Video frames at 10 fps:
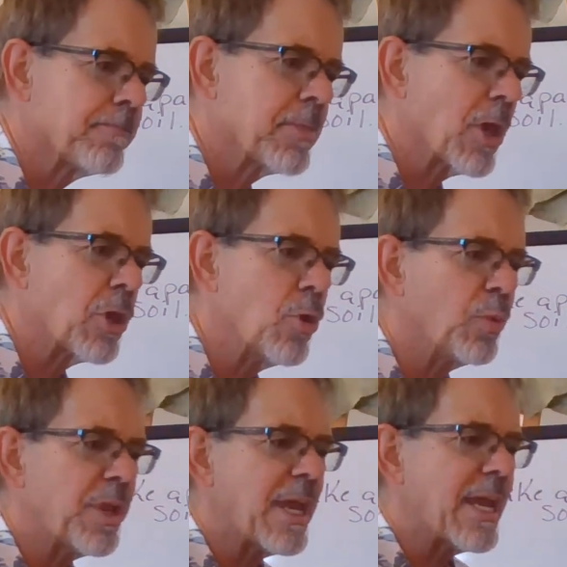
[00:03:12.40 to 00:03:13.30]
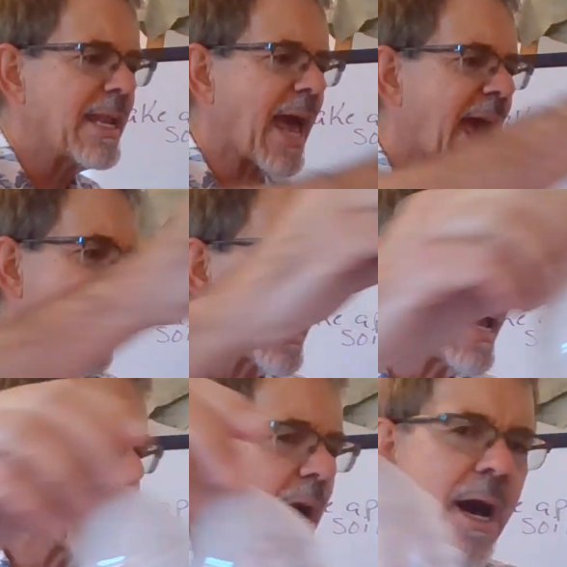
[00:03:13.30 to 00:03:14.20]
You'll need a
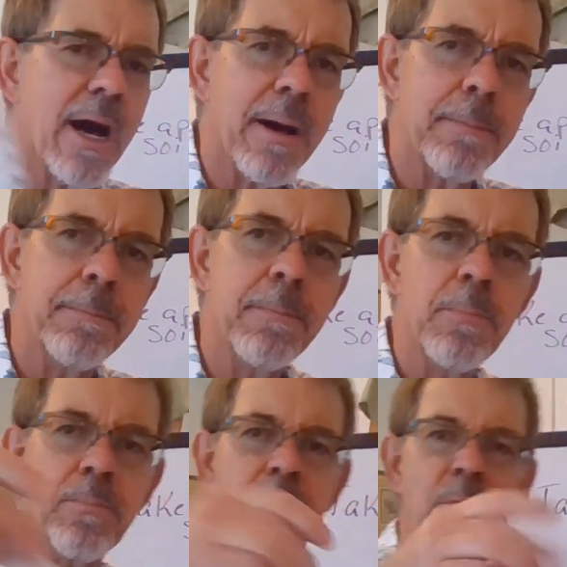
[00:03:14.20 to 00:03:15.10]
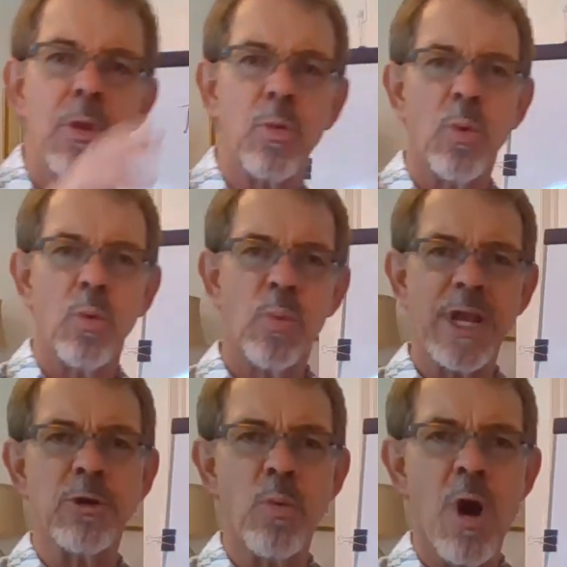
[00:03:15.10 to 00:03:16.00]

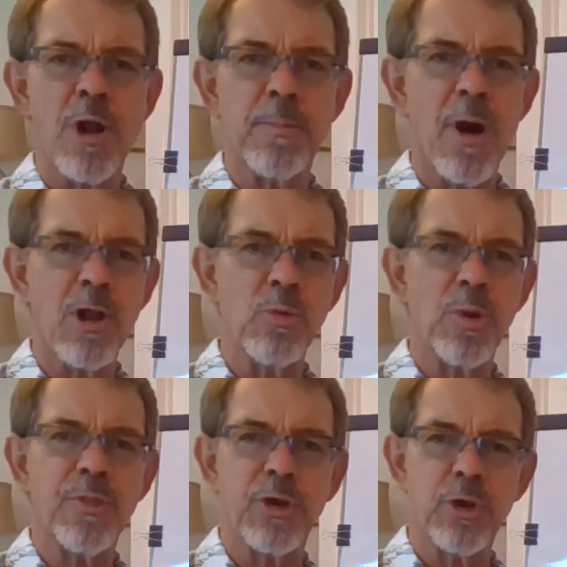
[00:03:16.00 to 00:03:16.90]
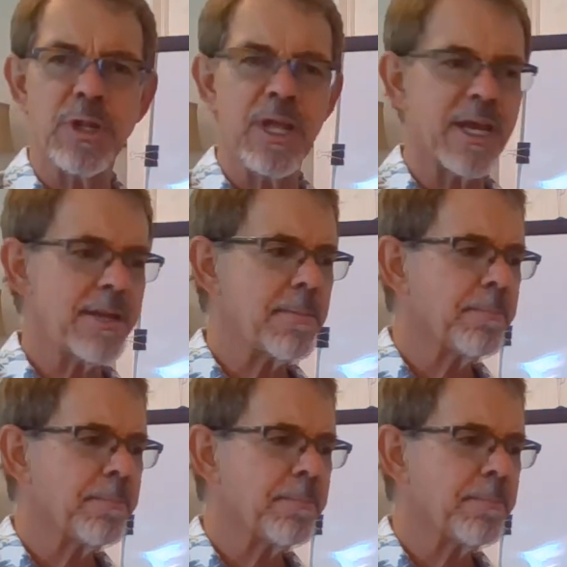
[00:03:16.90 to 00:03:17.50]
regular water bottle with a good lid.